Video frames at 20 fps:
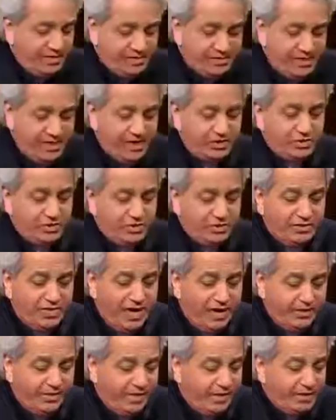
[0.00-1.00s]
has cancer or
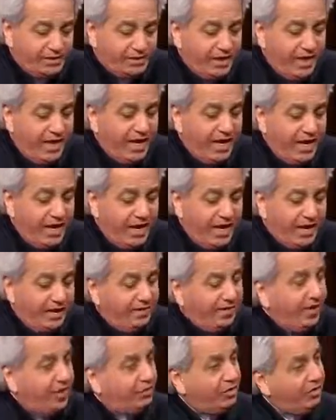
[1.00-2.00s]
diabetes,
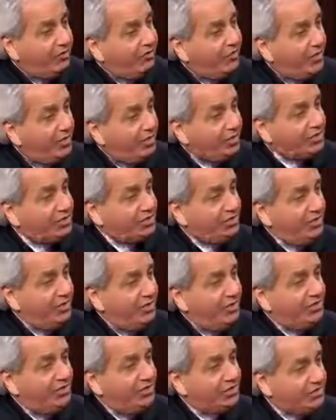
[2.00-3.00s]
and they
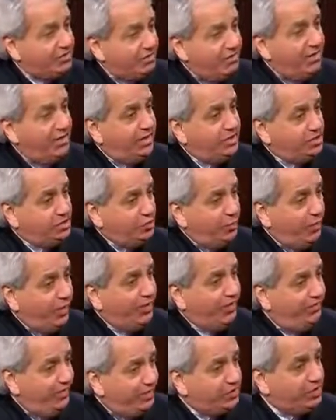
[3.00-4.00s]
reversed the disease
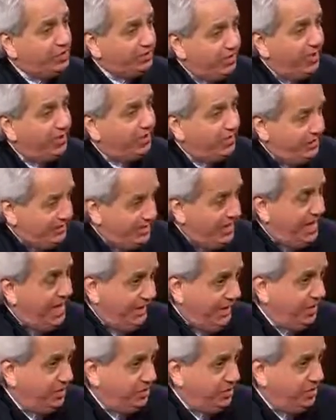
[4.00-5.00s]
with a vegetarian
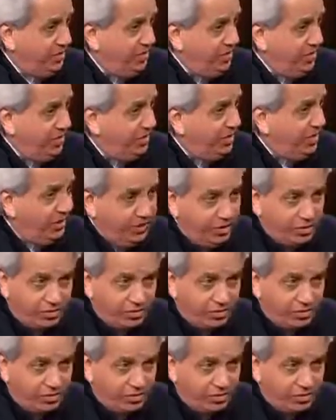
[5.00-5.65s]
diet. Now,